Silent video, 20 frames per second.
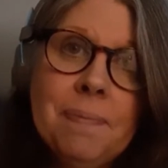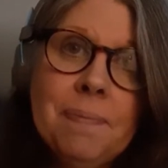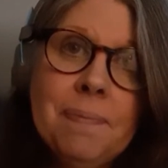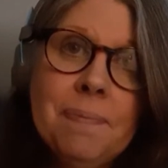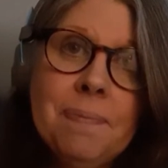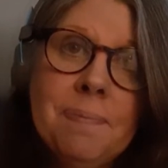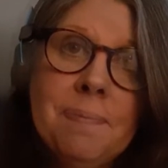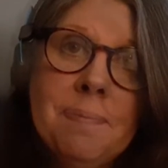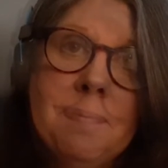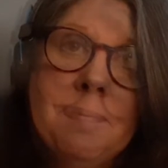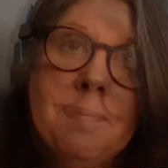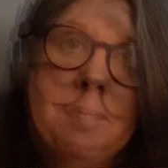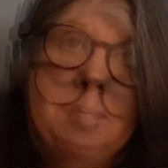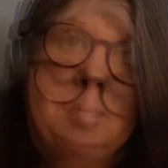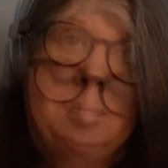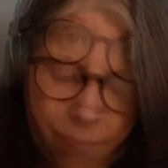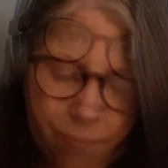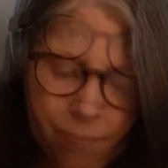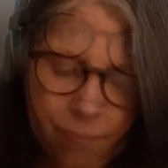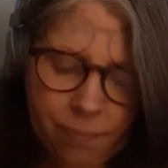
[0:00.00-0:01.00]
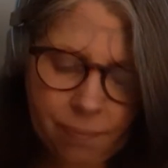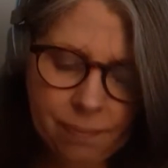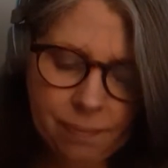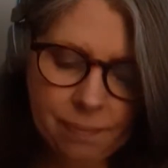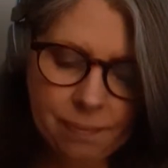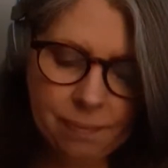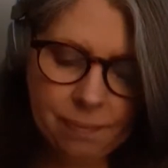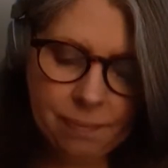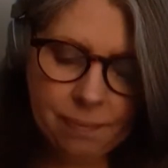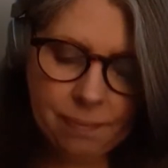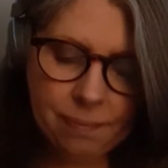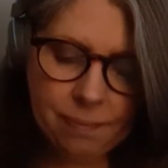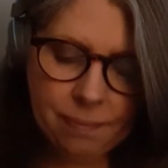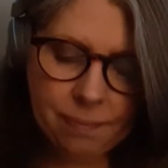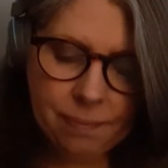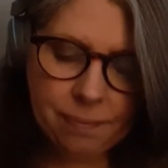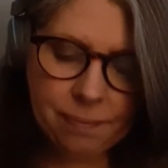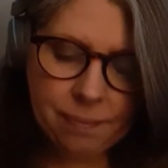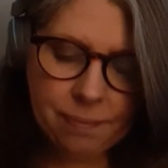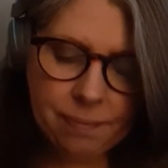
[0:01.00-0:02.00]

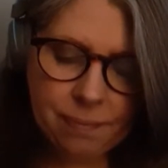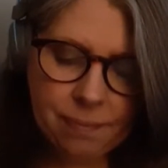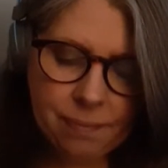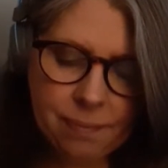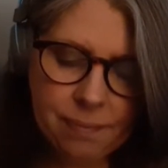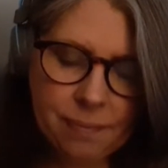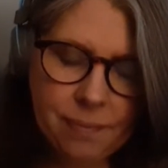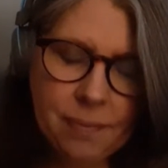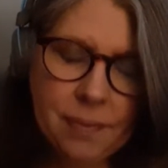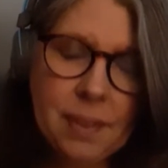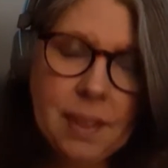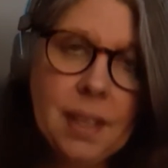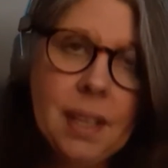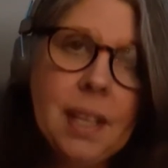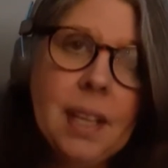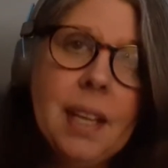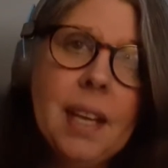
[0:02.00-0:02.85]
Nothing is said.